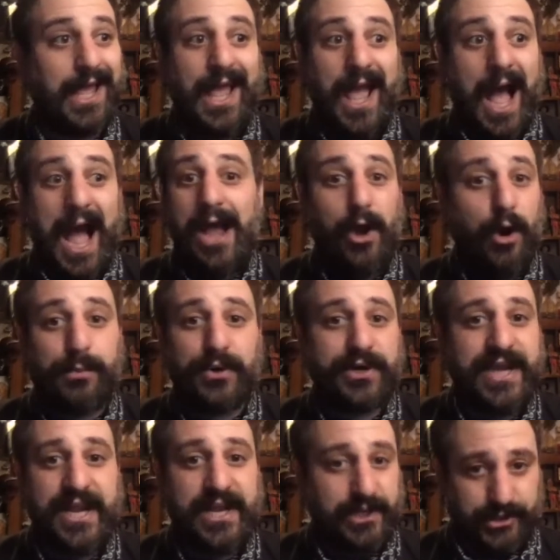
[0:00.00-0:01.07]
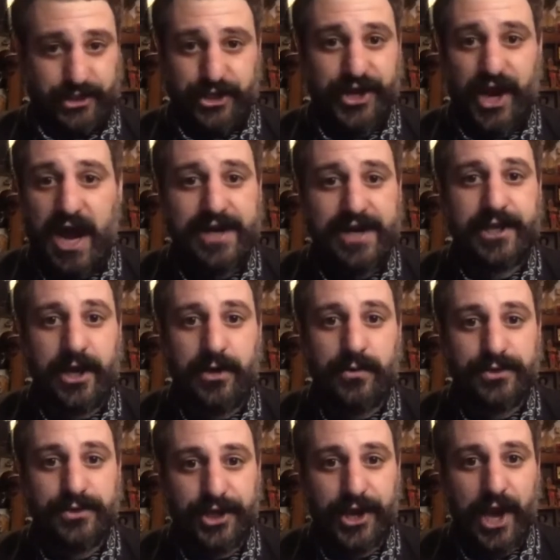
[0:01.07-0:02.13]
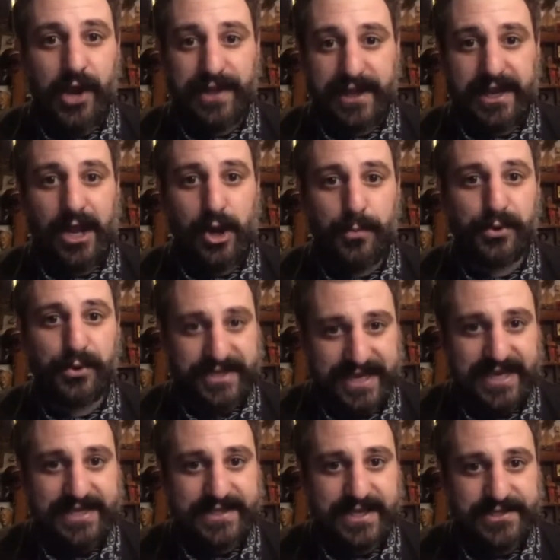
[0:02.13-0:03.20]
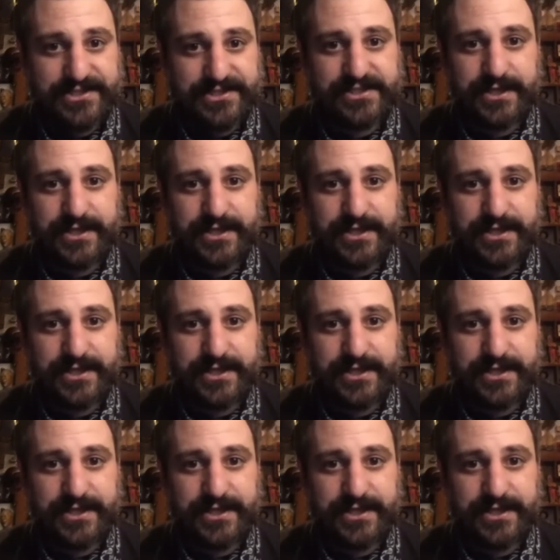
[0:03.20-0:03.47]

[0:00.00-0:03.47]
I hope we're getting good audio, like I hope we're getting this.